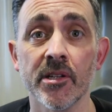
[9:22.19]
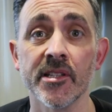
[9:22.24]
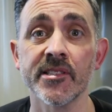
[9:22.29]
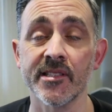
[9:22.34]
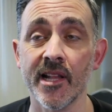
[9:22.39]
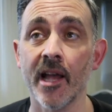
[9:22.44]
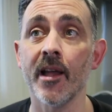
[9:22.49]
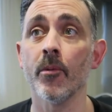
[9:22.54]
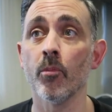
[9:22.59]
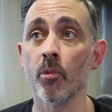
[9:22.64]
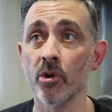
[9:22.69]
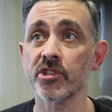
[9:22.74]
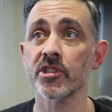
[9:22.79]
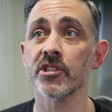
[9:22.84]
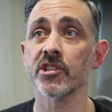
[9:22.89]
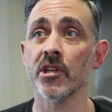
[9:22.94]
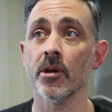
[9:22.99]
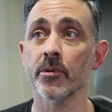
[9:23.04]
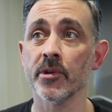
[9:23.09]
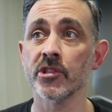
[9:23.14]
I sat and watched
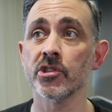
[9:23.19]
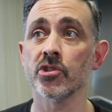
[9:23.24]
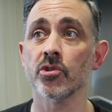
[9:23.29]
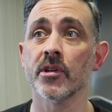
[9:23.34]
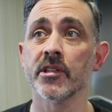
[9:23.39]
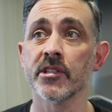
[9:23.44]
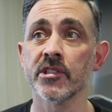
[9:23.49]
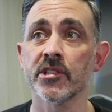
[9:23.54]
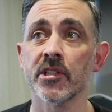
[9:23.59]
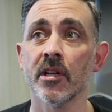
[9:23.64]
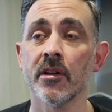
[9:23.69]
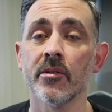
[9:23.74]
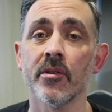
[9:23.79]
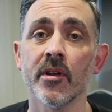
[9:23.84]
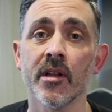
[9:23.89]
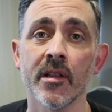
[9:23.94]
a show and enjoyed the show.